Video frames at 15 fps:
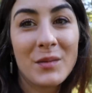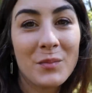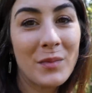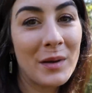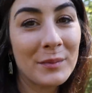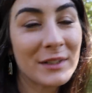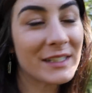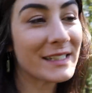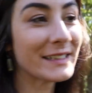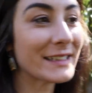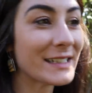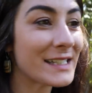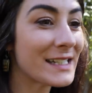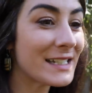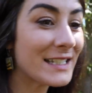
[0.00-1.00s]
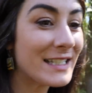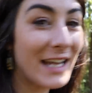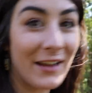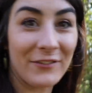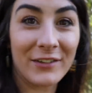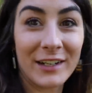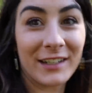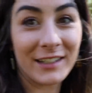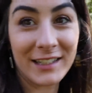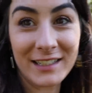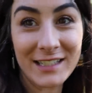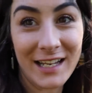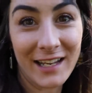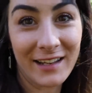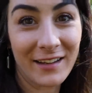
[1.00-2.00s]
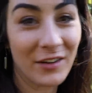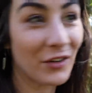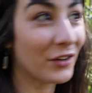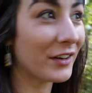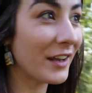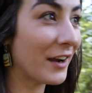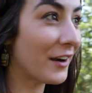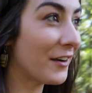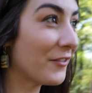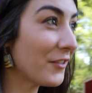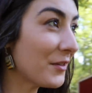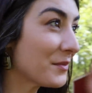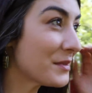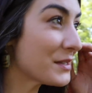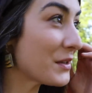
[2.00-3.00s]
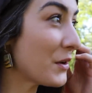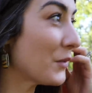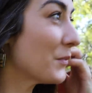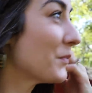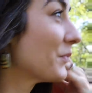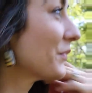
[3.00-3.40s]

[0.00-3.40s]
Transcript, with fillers: Mama is definitely taking good care of them, so.